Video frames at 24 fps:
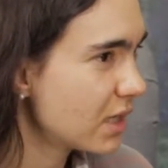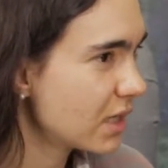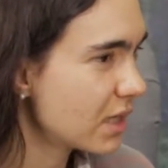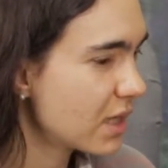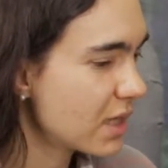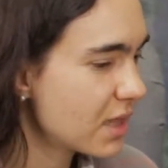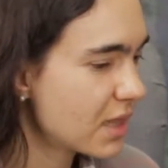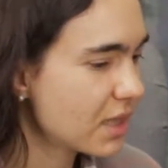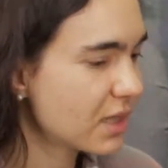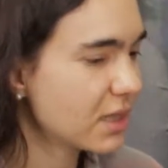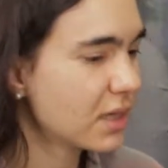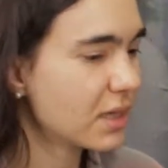And I
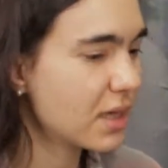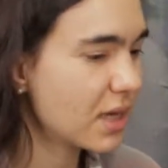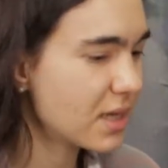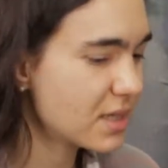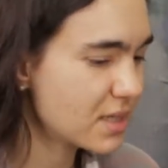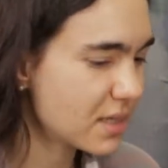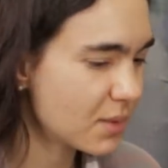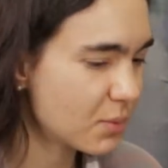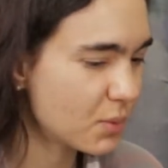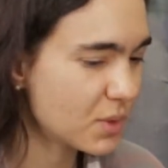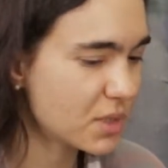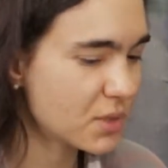think that
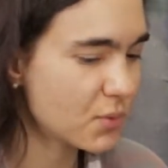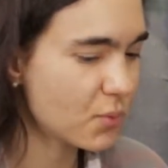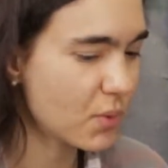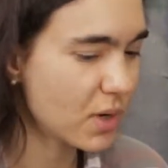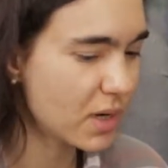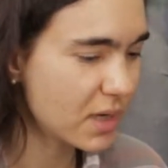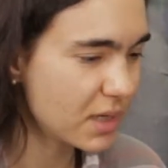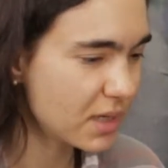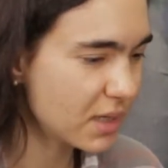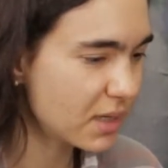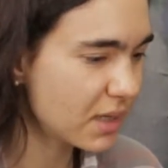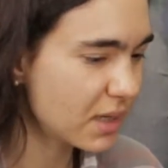as I was
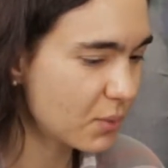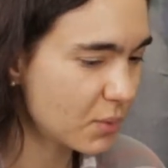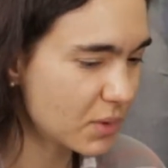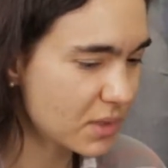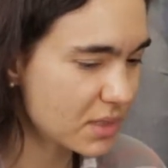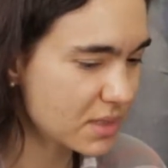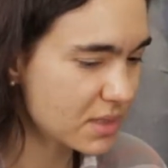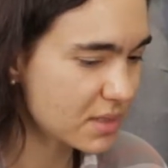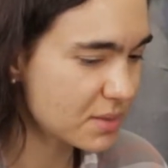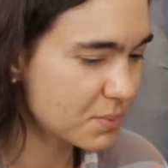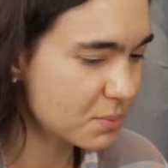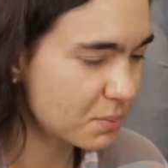writing, I
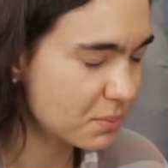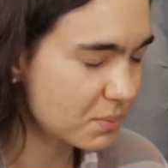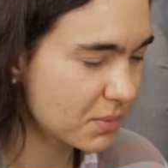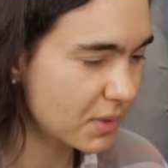was